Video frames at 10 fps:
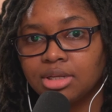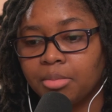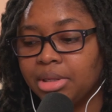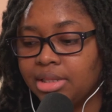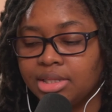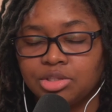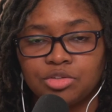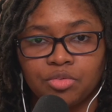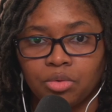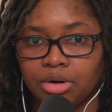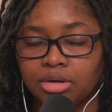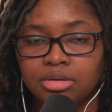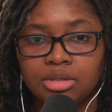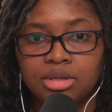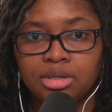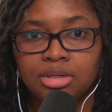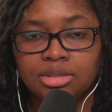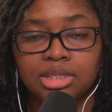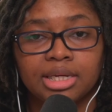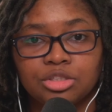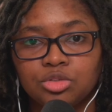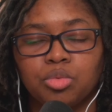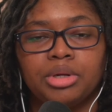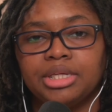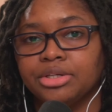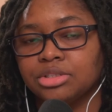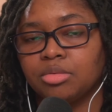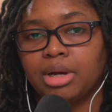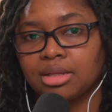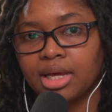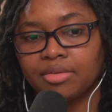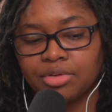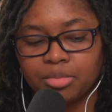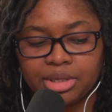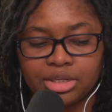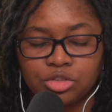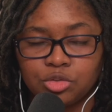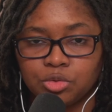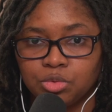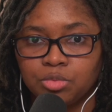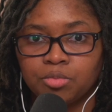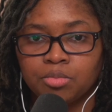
I'm in this for the next 20 years of my life, committing to